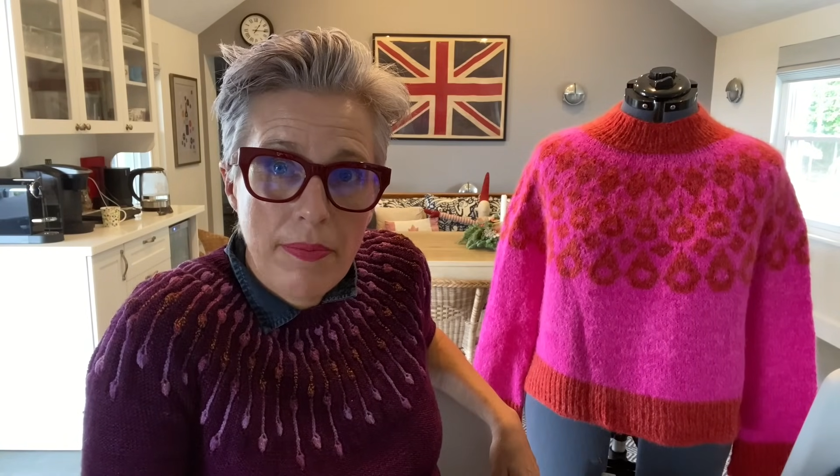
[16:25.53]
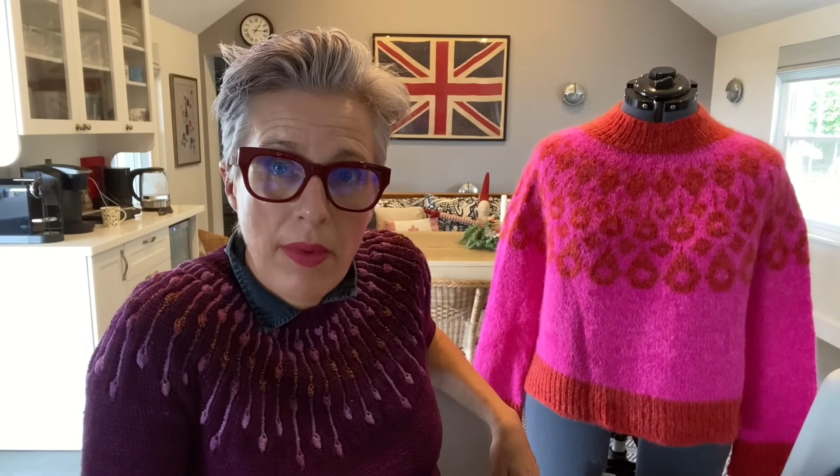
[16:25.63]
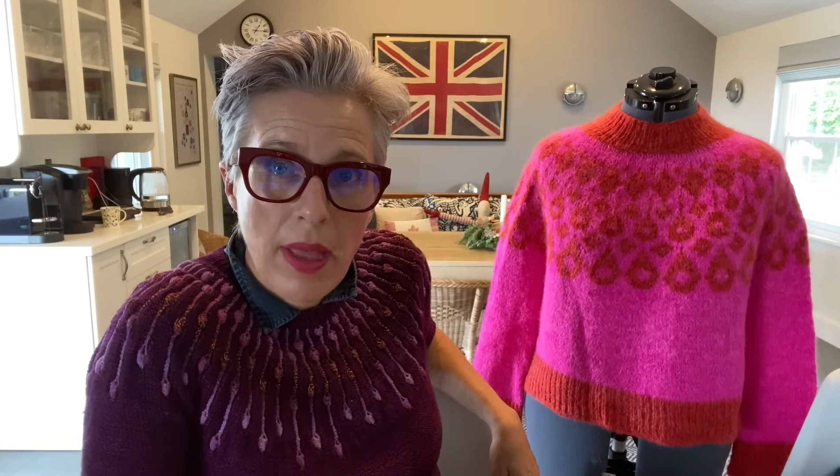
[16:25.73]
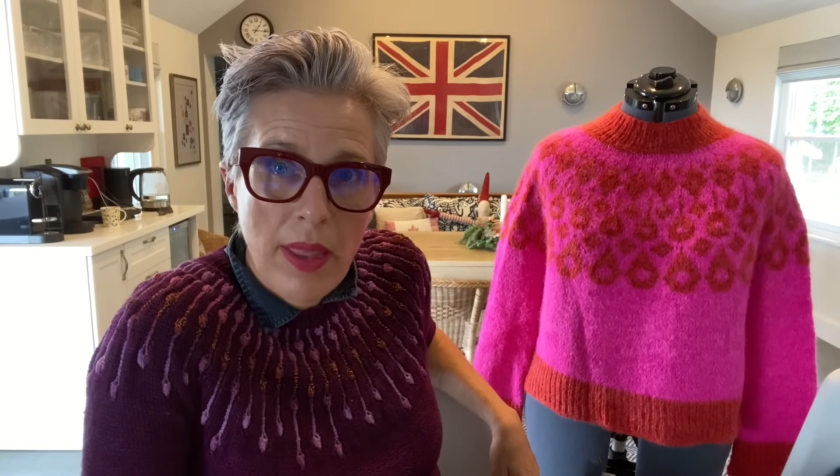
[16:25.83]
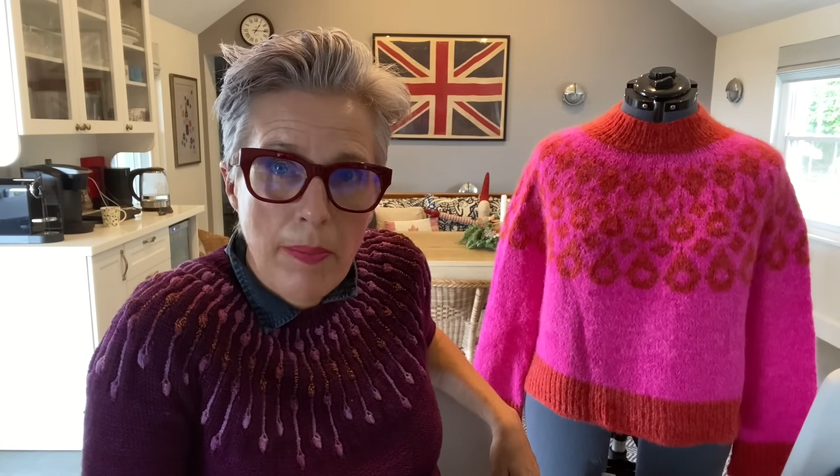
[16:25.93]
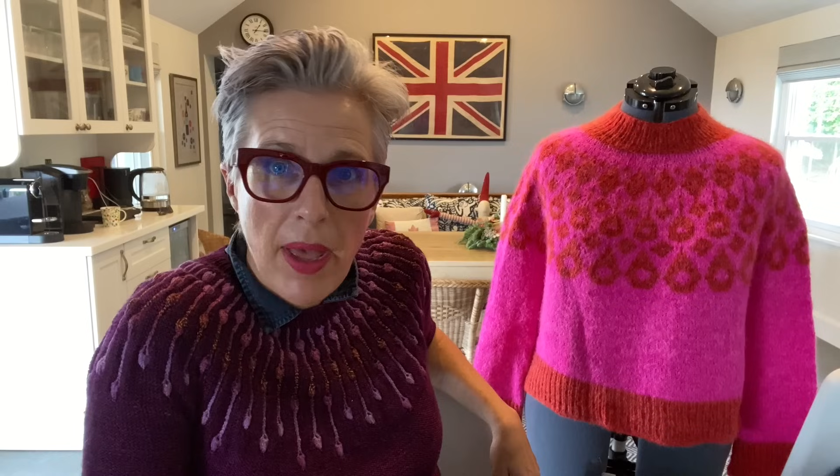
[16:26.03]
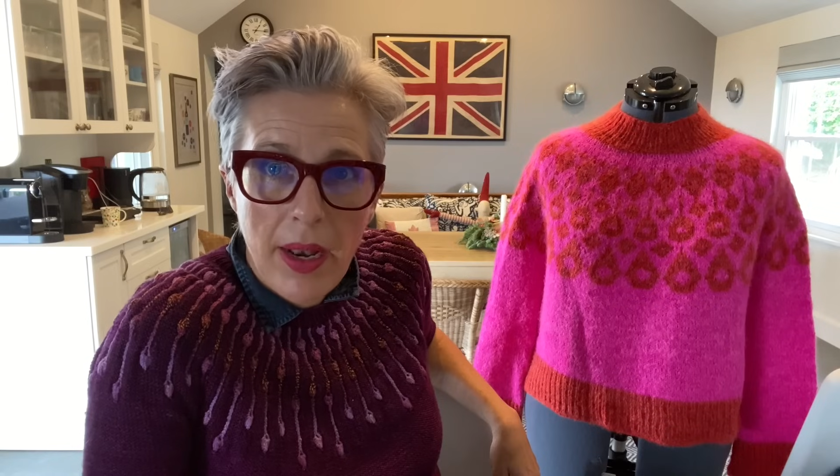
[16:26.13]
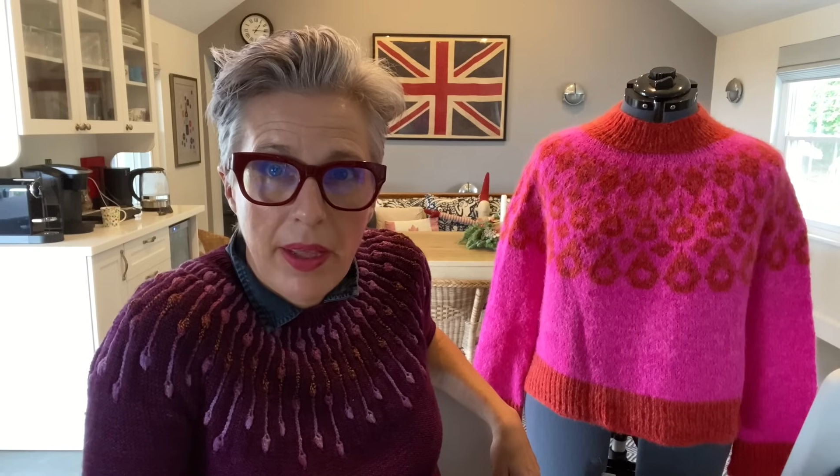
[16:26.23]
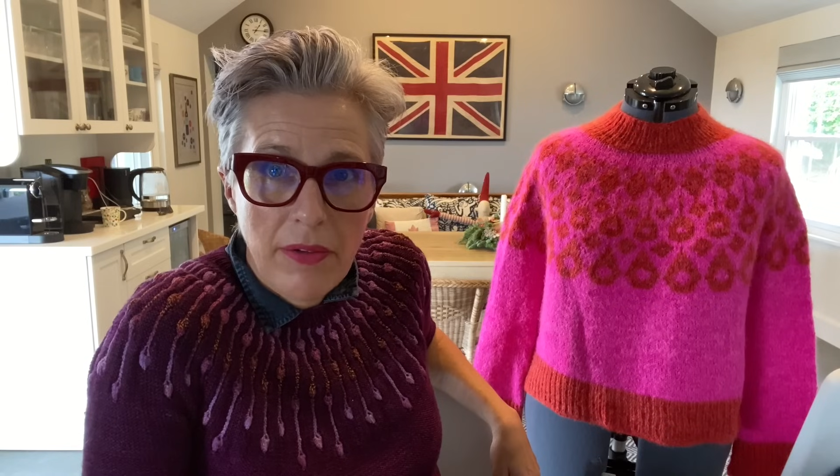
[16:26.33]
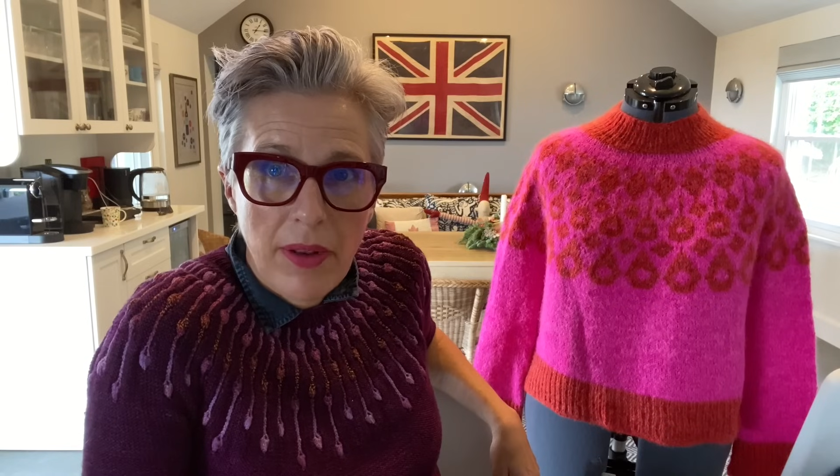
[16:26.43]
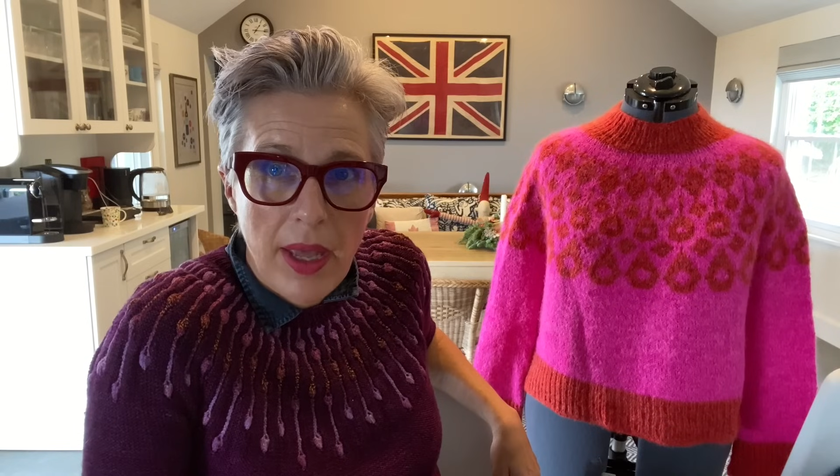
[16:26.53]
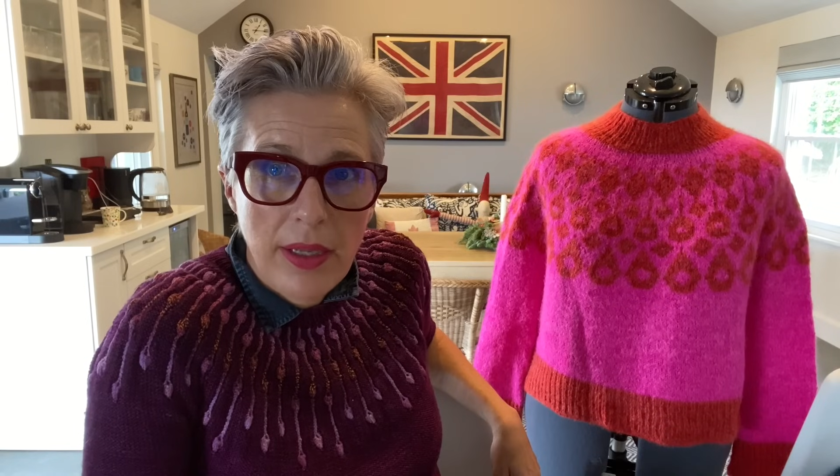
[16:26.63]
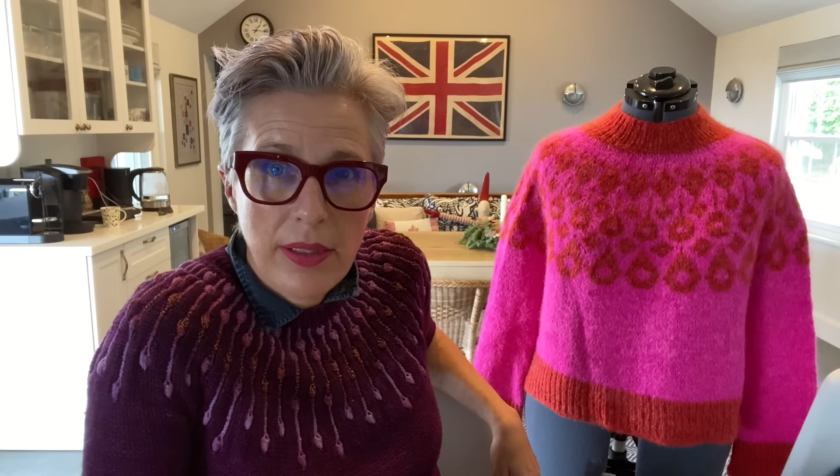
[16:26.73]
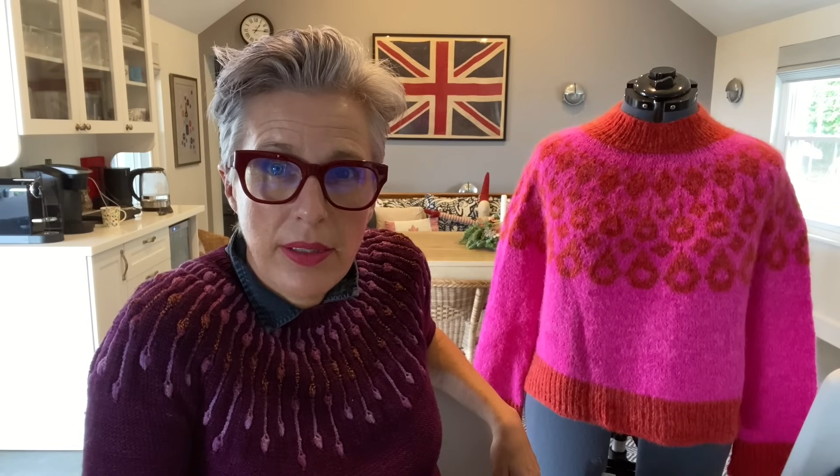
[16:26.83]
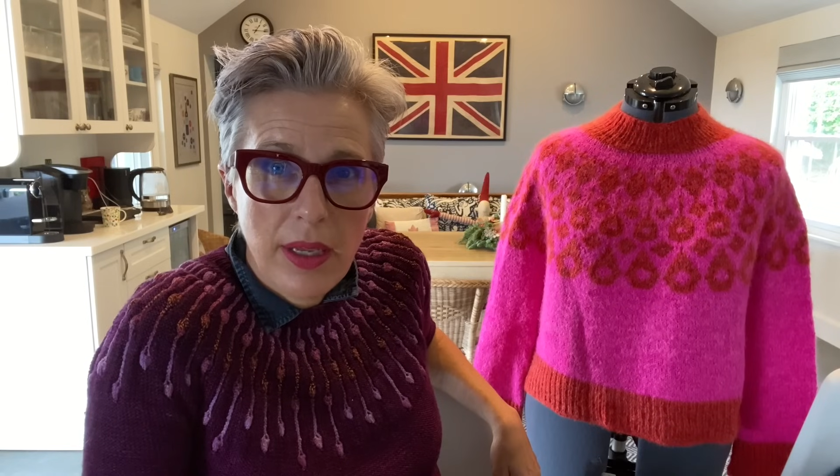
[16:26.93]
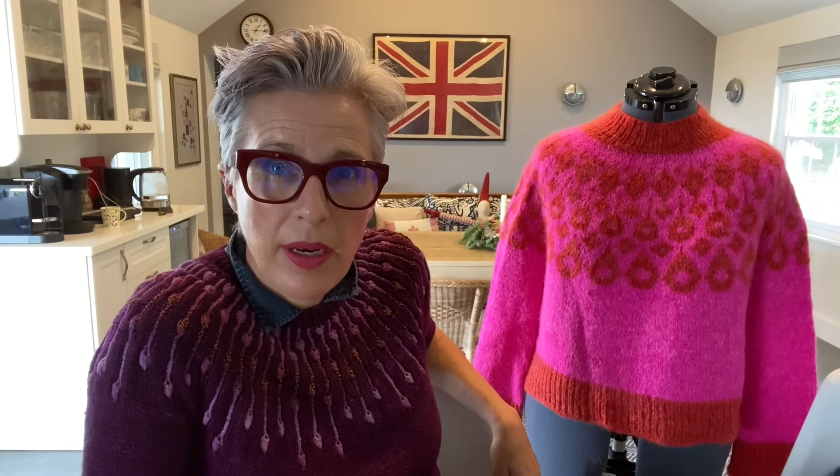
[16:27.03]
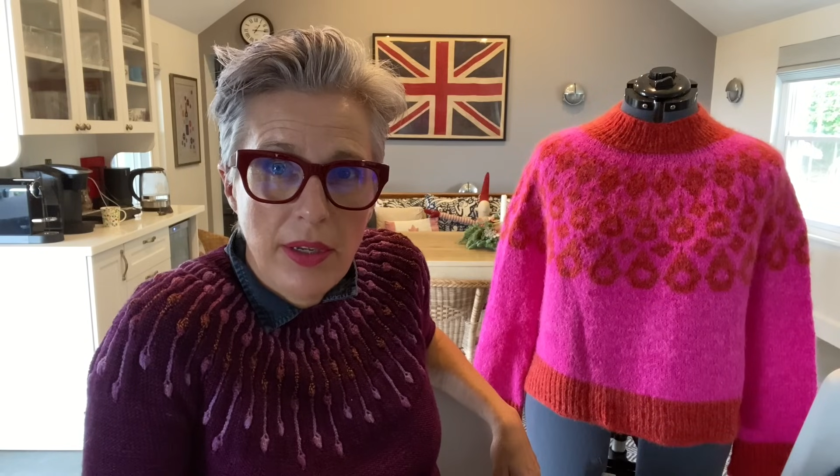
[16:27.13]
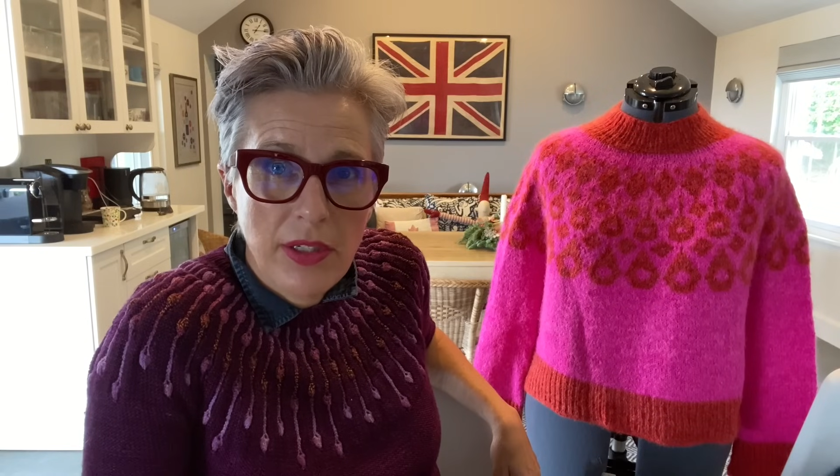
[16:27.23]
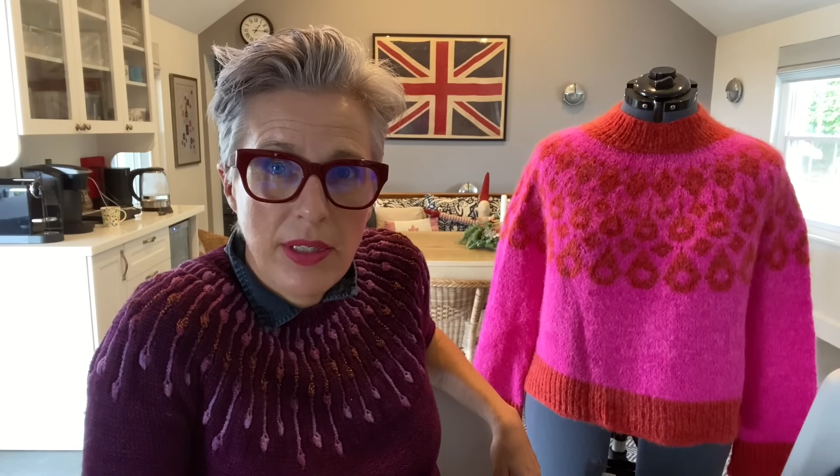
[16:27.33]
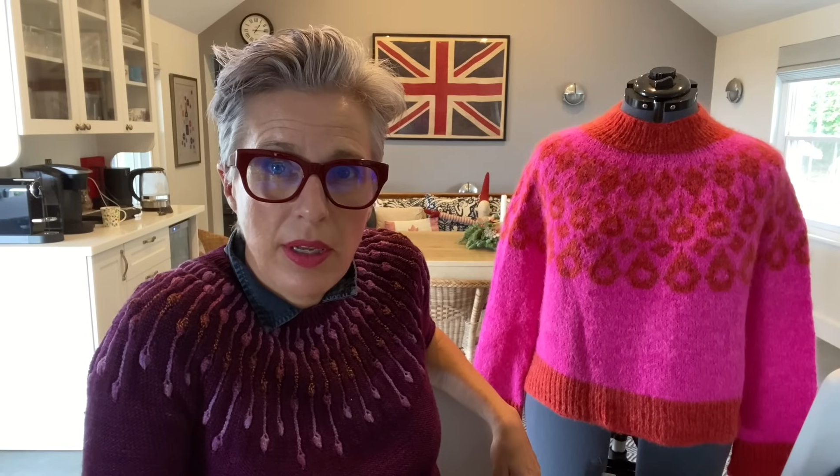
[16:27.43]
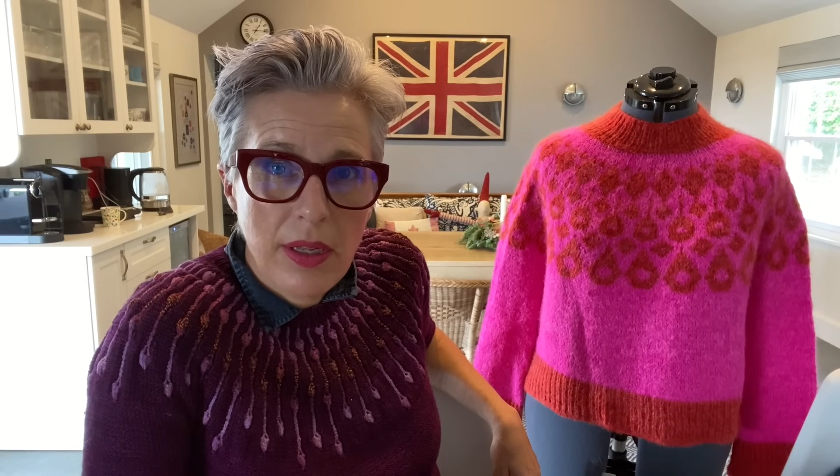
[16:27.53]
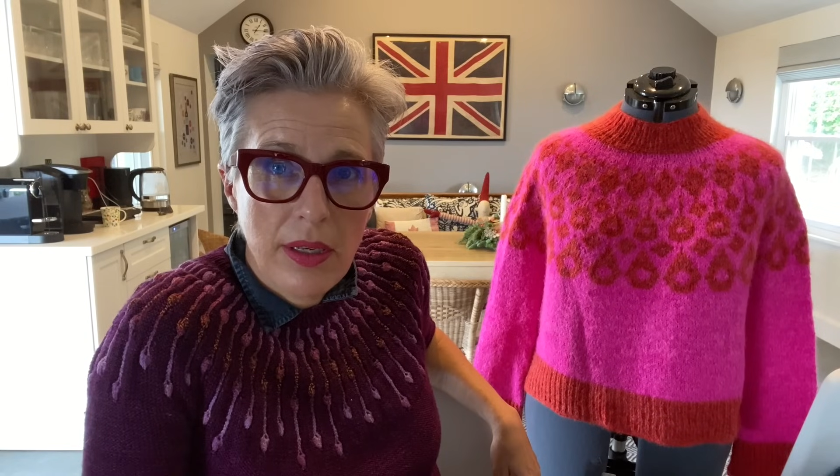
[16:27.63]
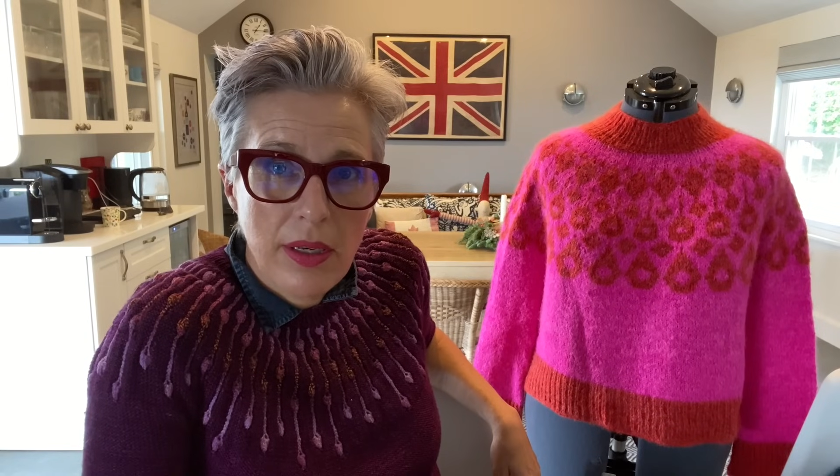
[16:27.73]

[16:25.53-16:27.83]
and then ballet flats. And I just thought,